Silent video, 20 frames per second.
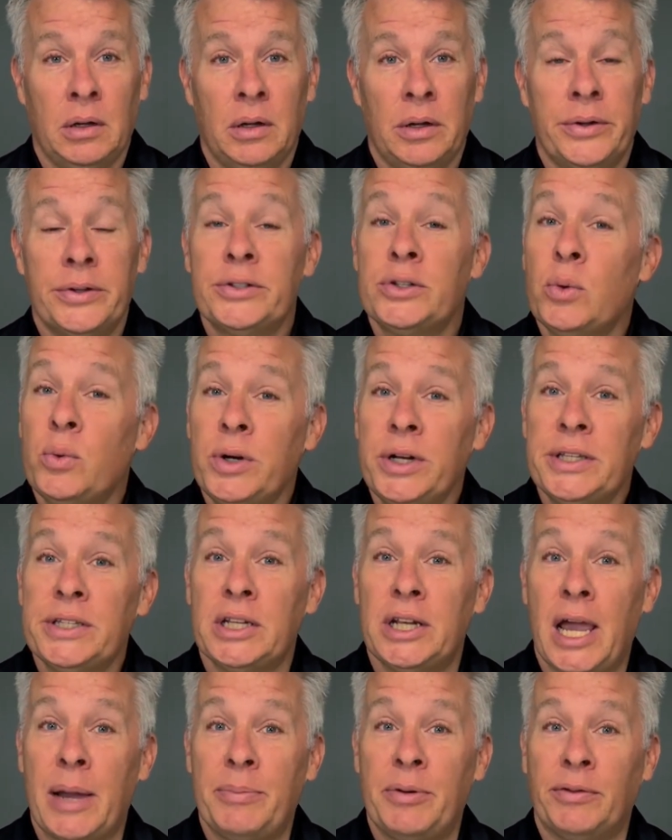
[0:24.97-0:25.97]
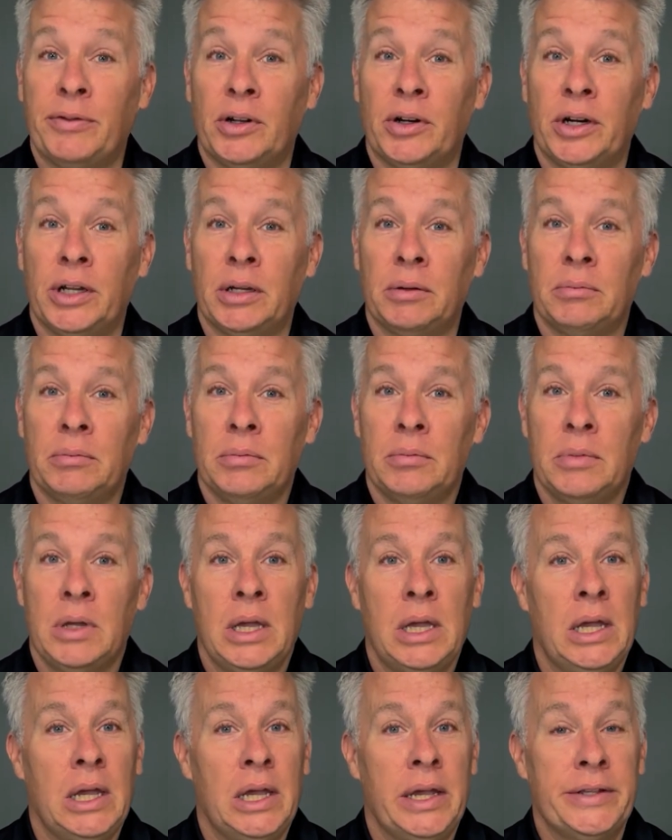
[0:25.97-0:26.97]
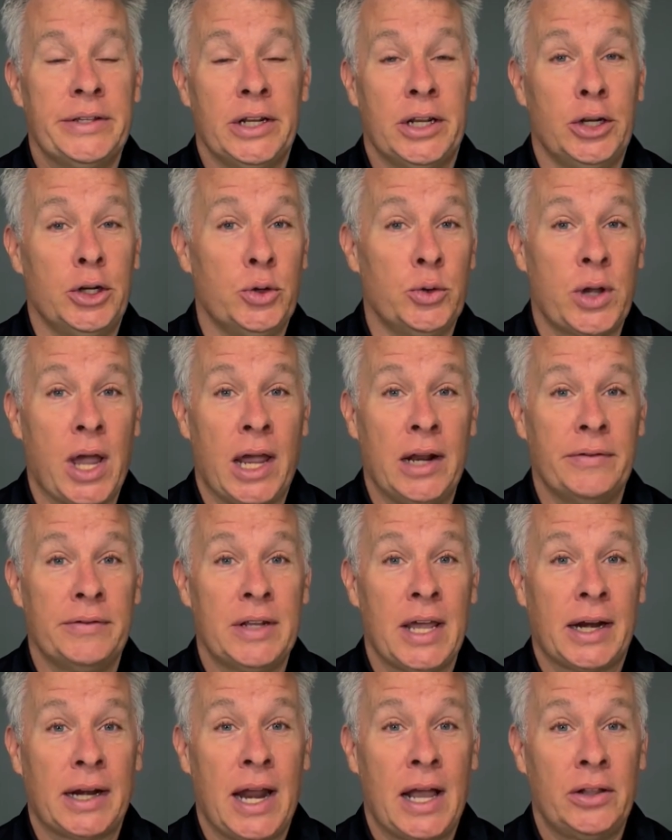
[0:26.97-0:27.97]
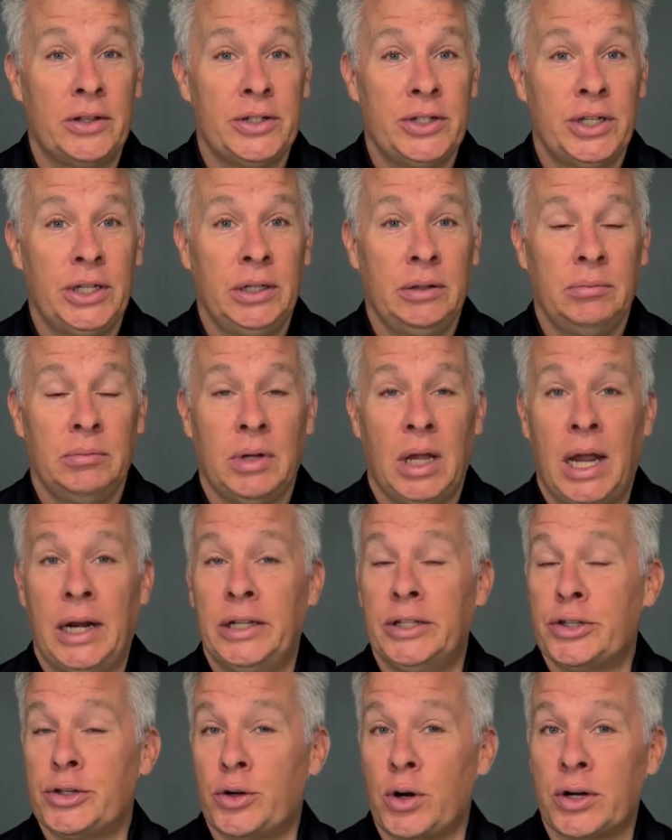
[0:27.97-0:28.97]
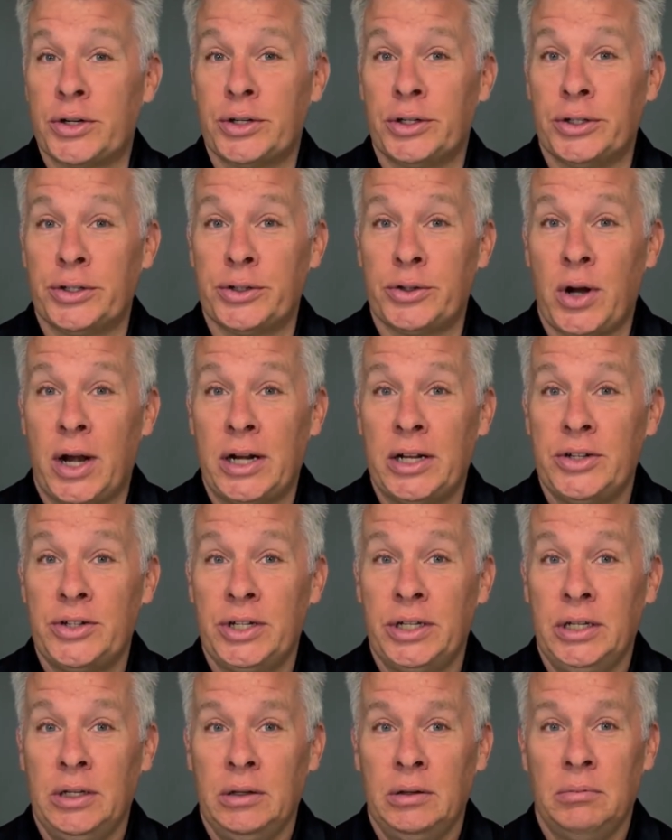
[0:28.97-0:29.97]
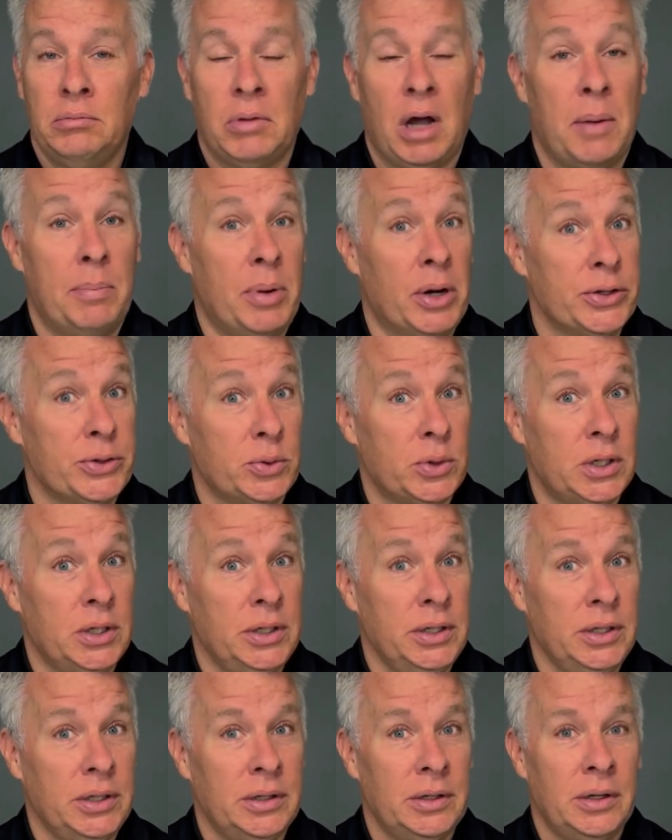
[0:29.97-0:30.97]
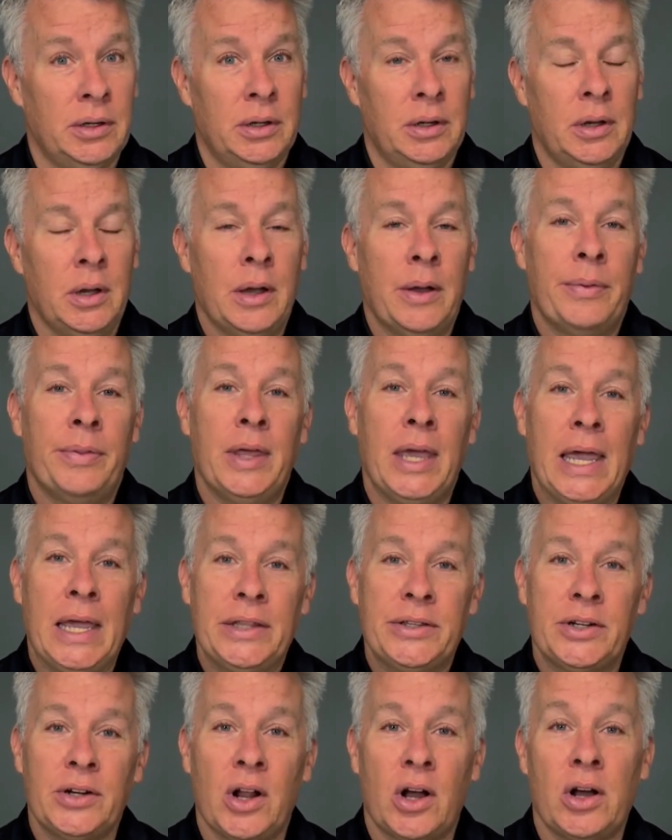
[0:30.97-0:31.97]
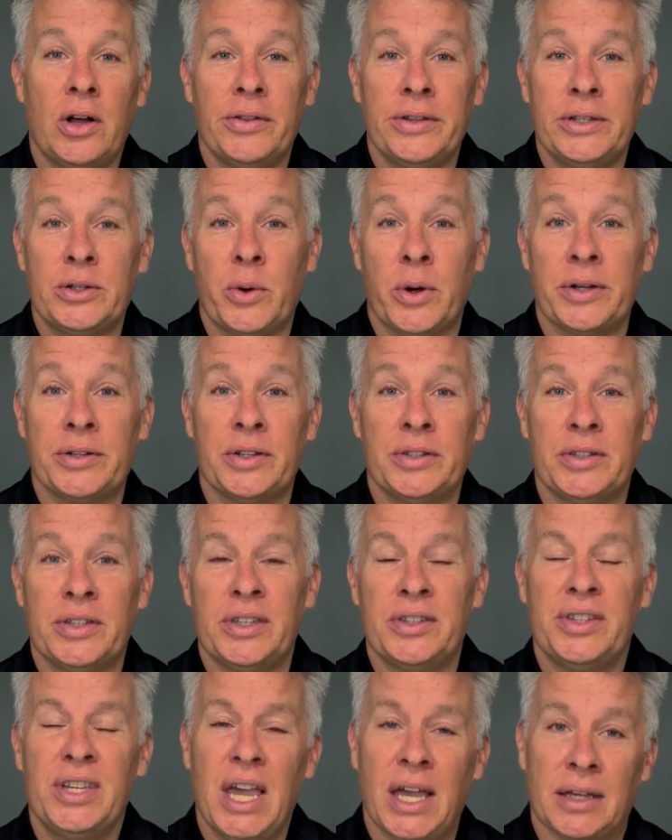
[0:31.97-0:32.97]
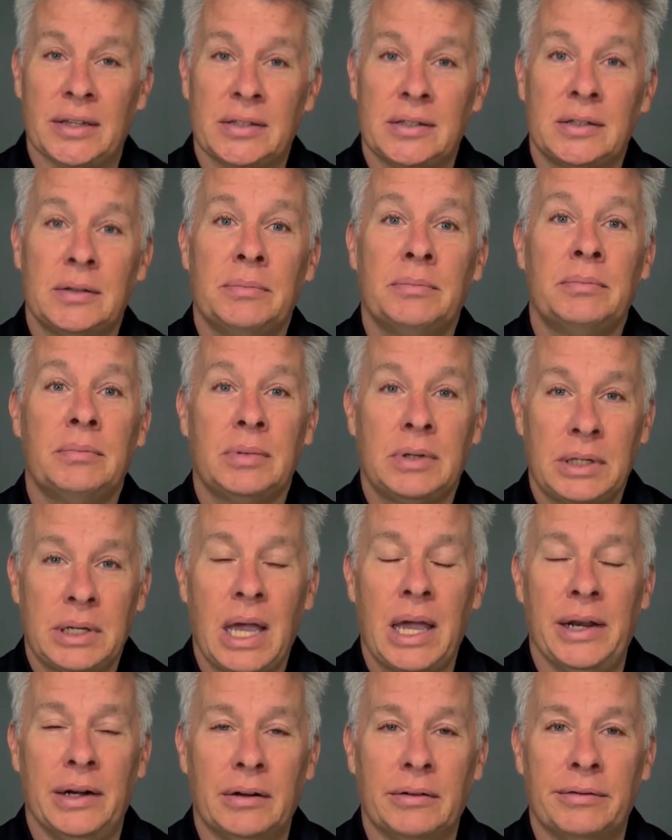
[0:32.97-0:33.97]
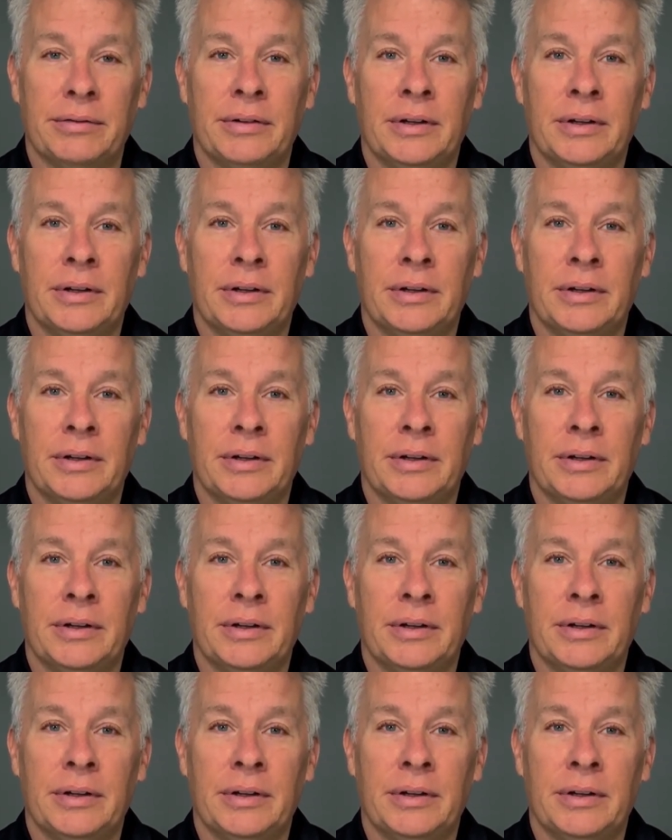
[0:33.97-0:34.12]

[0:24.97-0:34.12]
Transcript: So, what is adaptive learning? Is it a new kind of technology, an instructional strategy, a buzzword? The answer to all these questions is yes, kind of.